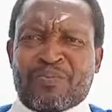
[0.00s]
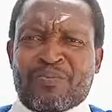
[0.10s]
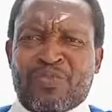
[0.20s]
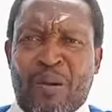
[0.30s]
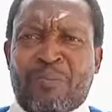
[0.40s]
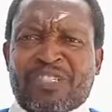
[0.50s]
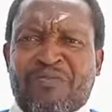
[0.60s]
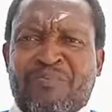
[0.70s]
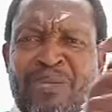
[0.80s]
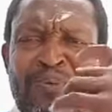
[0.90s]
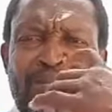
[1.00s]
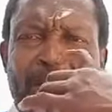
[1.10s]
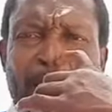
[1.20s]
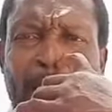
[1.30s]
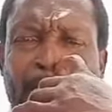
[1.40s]
numbers of people.
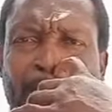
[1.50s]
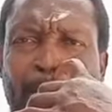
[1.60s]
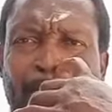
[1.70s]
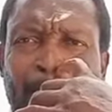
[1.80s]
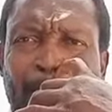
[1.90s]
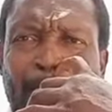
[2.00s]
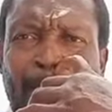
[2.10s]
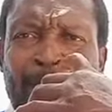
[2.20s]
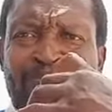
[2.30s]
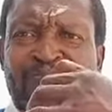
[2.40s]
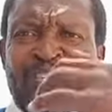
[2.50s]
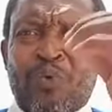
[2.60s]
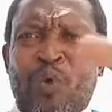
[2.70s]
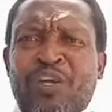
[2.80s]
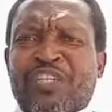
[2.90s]
They
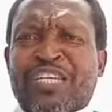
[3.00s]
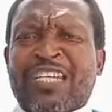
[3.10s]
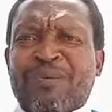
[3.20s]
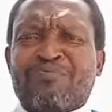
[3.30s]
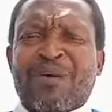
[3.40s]
want to keep